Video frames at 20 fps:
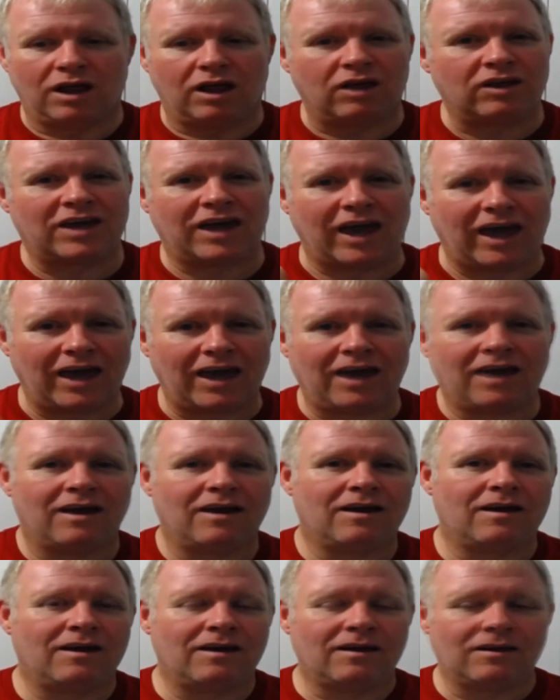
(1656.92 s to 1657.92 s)
kit,
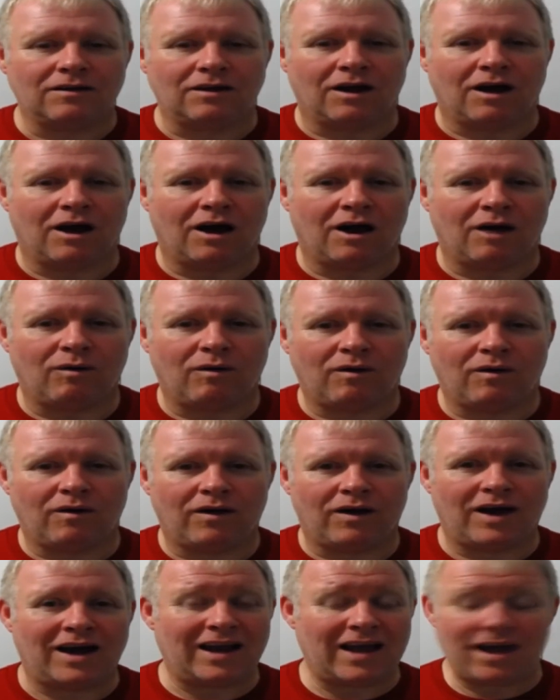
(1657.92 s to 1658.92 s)
you know,
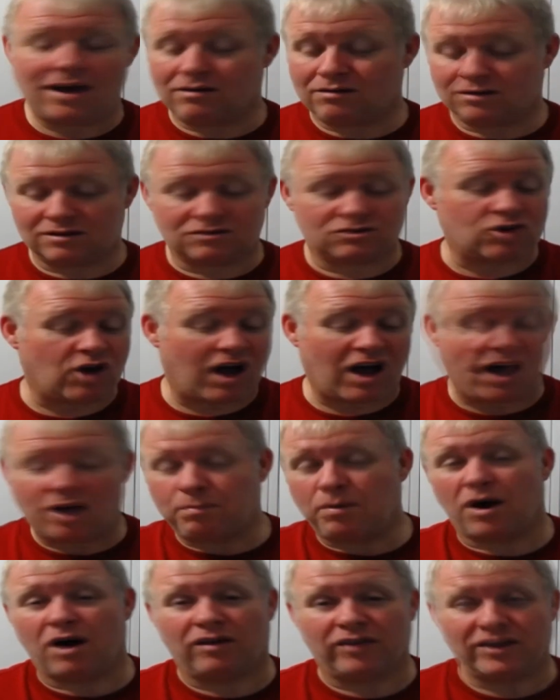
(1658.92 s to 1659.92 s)
and I
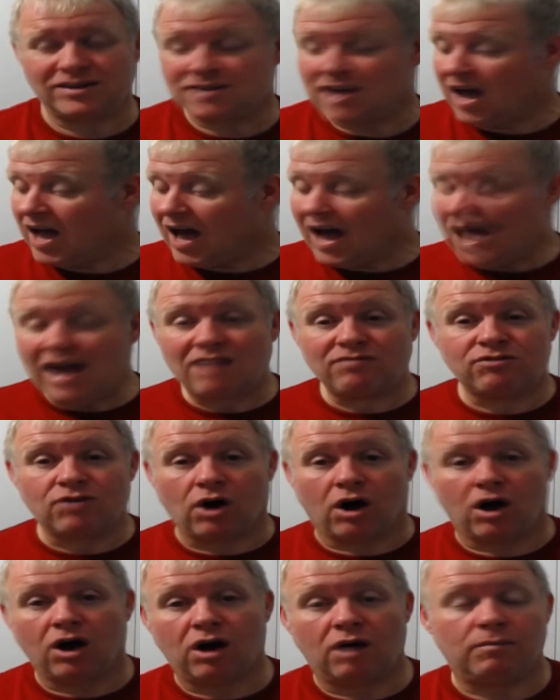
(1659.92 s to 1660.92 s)
bought this. I have
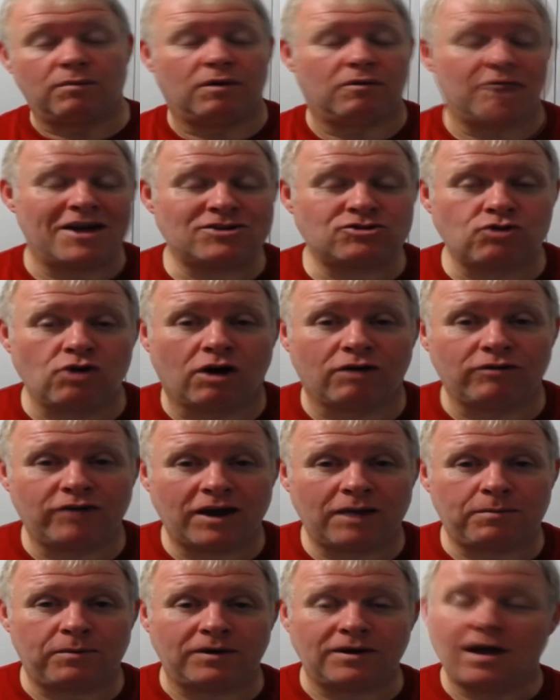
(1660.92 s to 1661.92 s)
got a retro
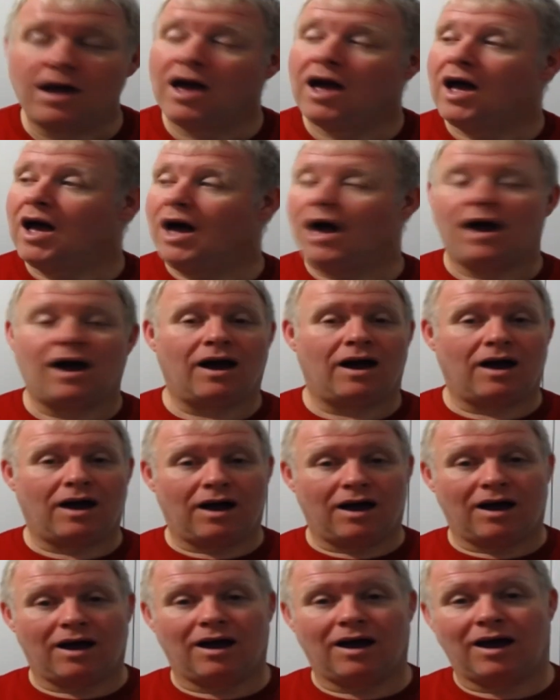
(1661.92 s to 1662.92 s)
vaping.
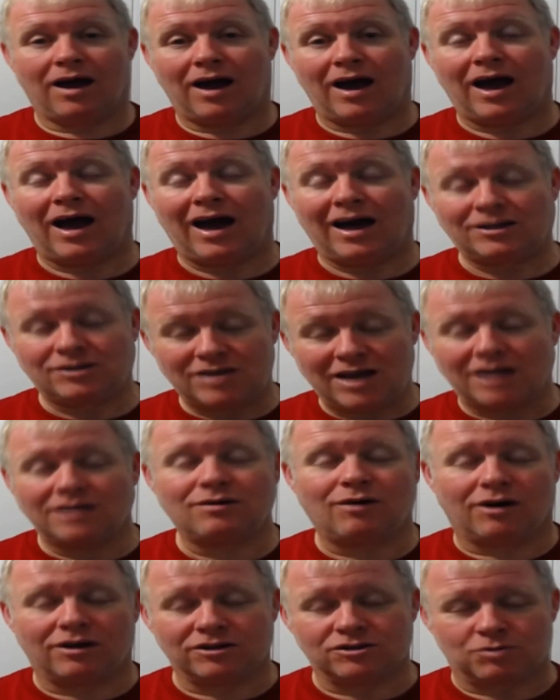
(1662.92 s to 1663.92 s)
I'll tell you
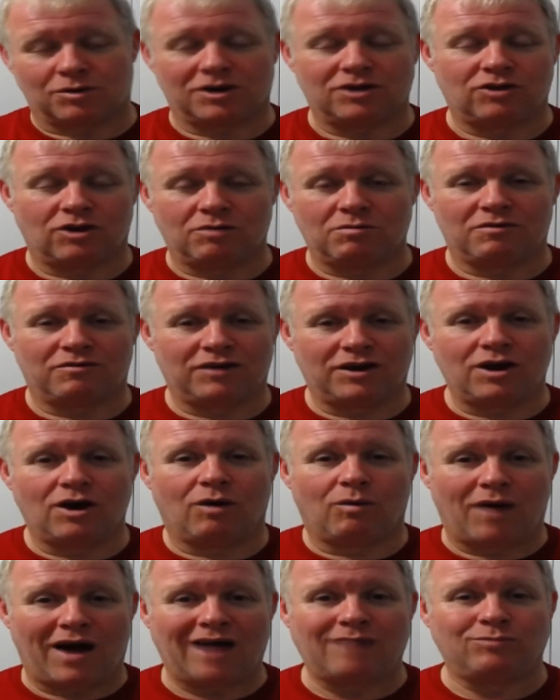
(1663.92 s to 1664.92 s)
all this when I do my video,
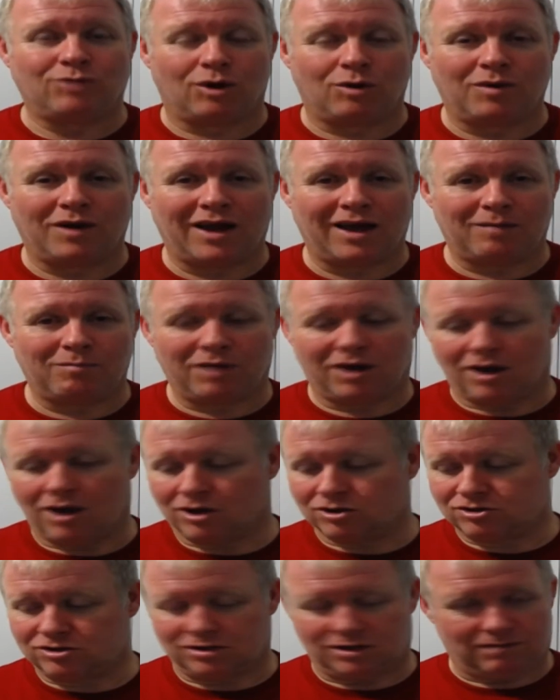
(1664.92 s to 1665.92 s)
why I'm doing it,
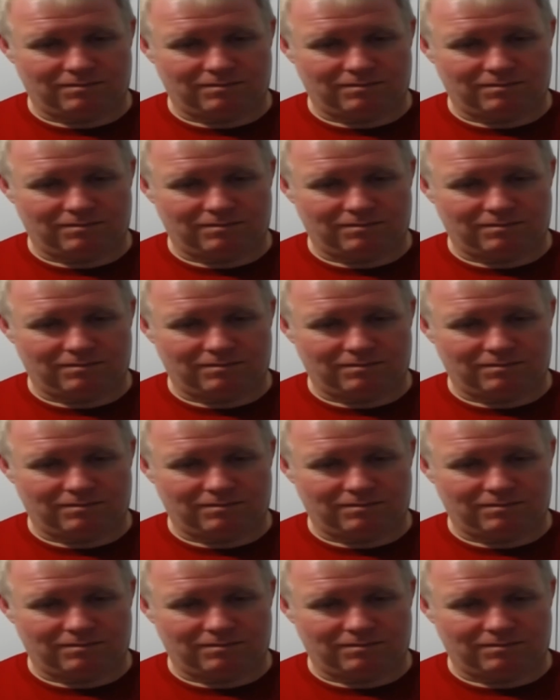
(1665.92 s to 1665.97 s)
because